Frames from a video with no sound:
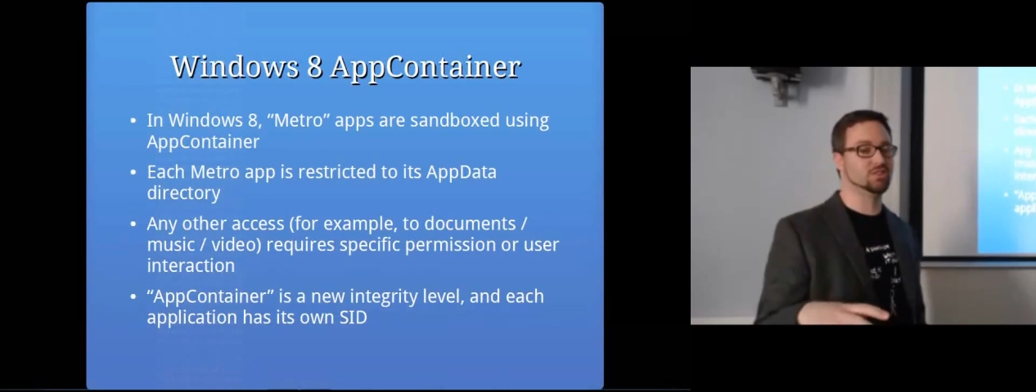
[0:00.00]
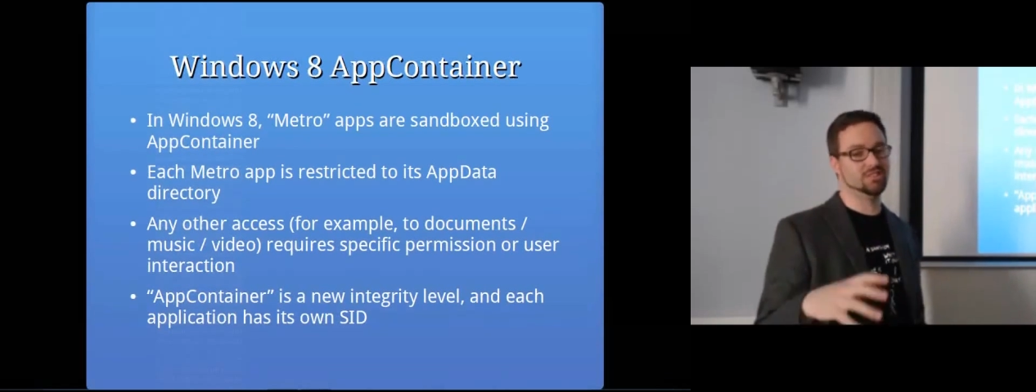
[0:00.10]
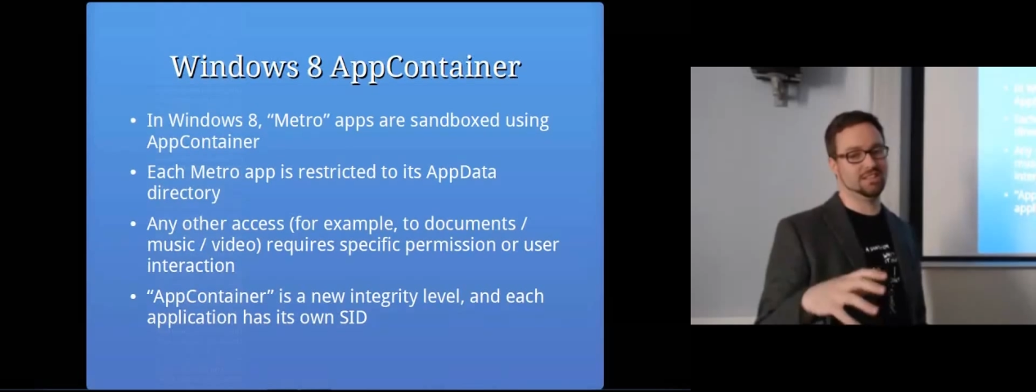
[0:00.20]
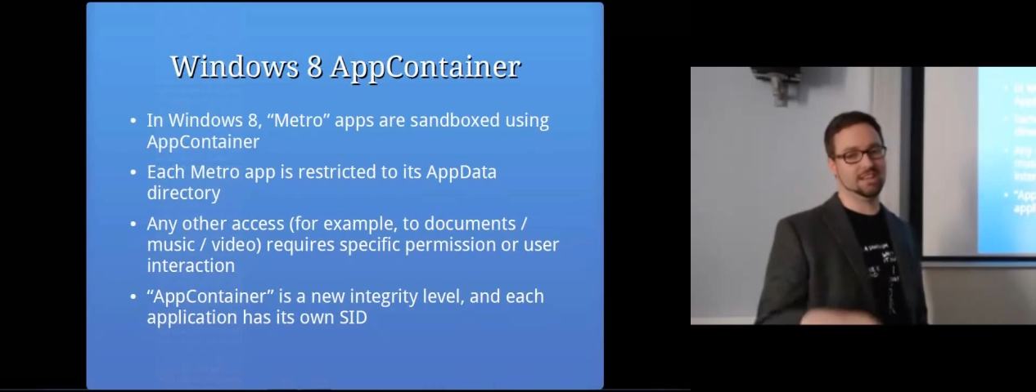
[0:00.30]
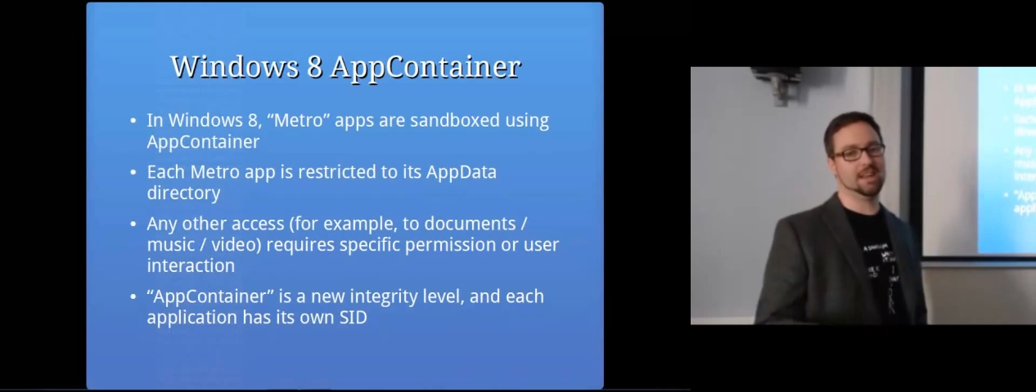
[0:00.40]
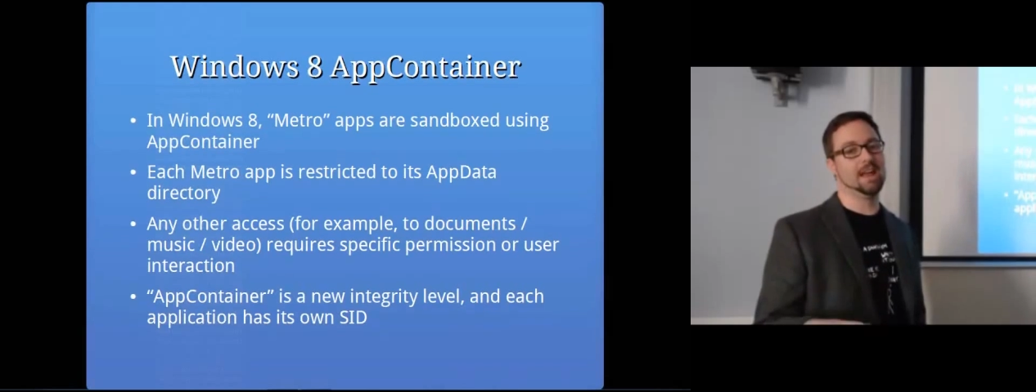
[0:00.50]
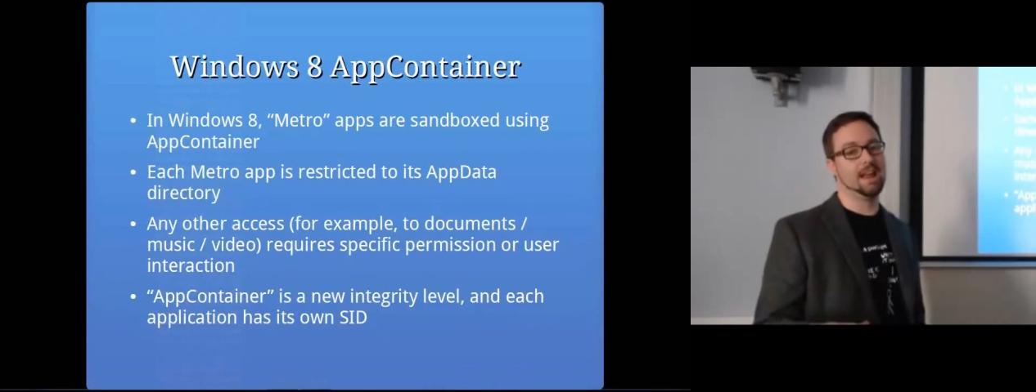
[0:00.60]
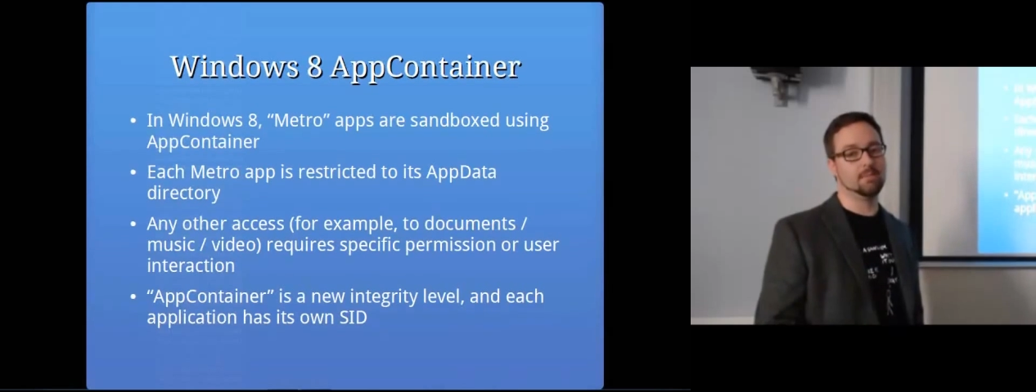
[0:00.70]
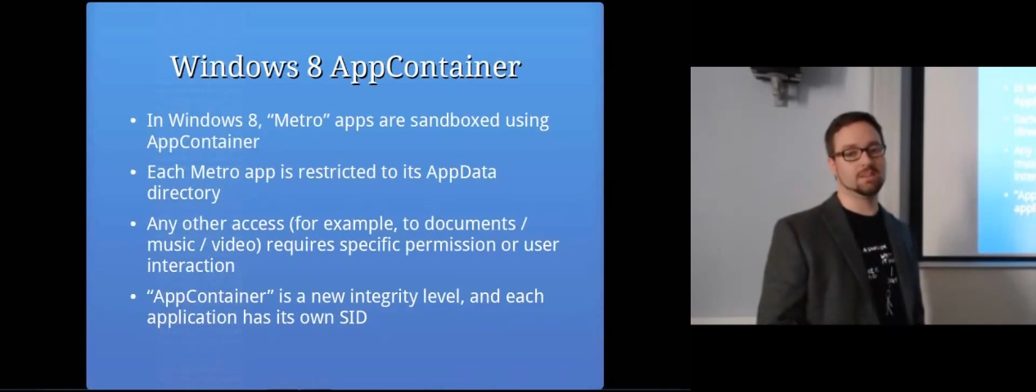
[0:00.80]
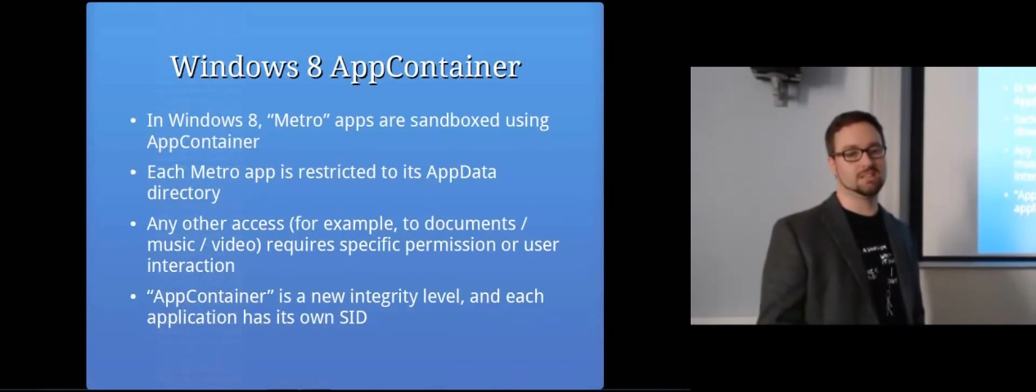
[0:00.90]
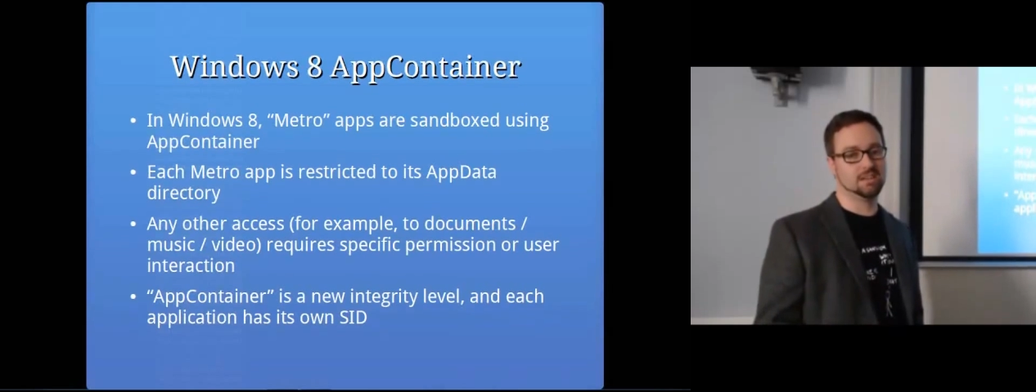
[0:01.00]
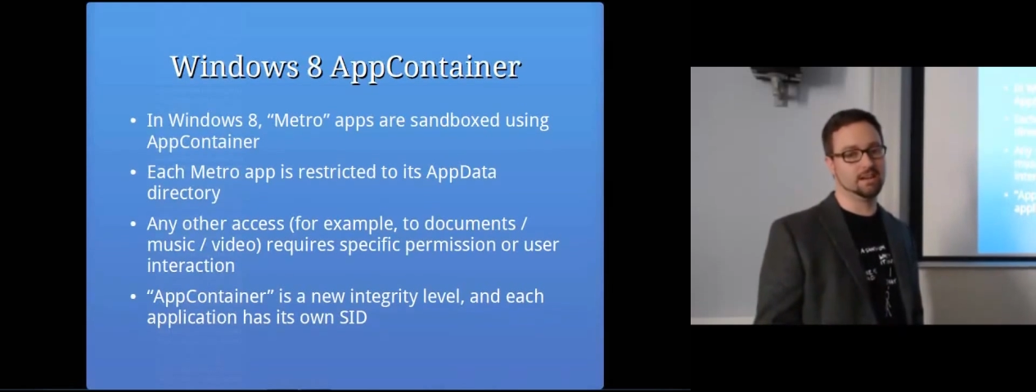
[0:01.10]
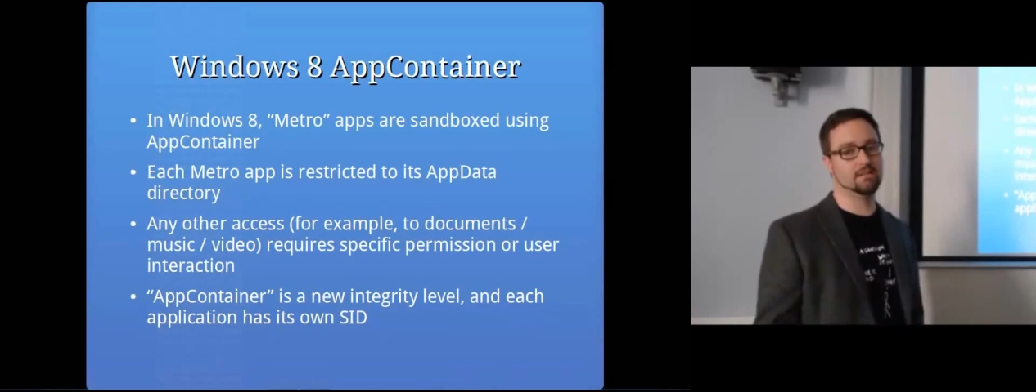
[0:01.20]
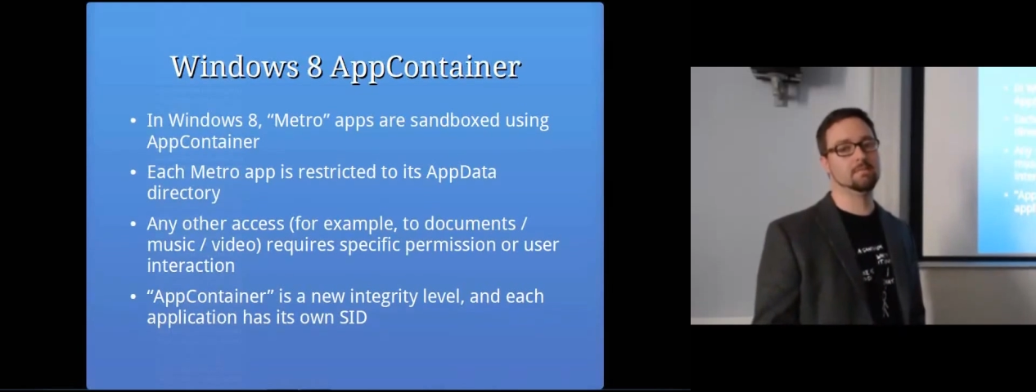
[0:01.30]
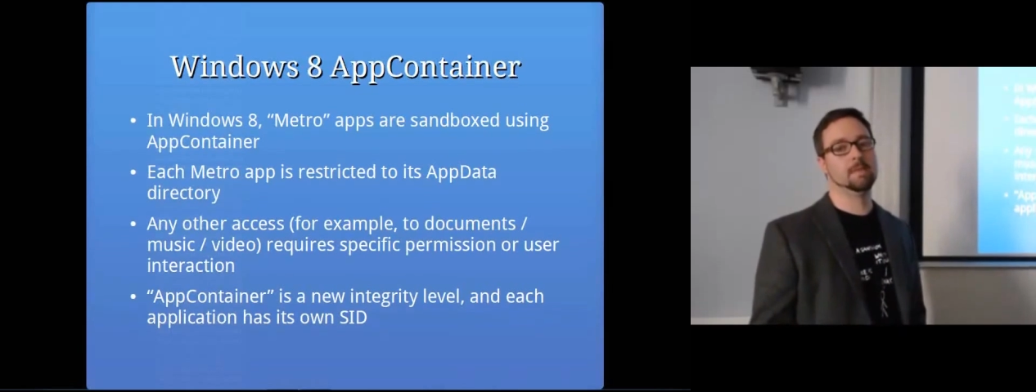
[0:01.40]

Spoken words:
using an app container.